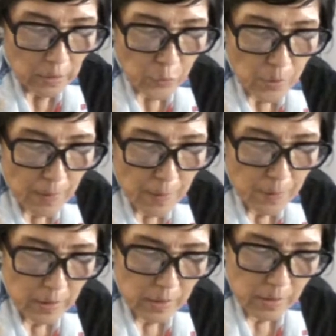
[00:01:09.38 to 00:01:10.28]

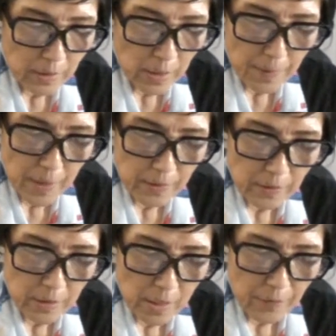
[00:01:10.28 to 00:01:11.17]
Remember the
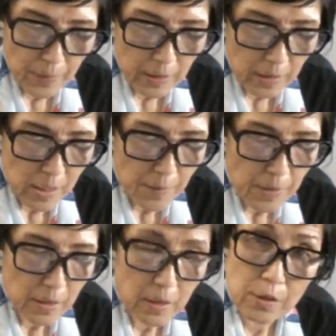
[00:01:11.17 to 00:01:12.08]
Sabbath day by
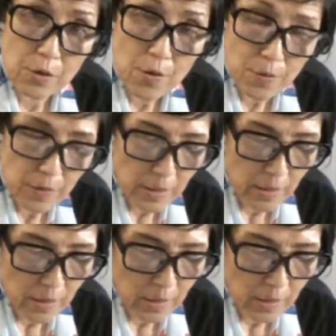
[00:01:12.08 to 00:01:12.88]
keeping it holy.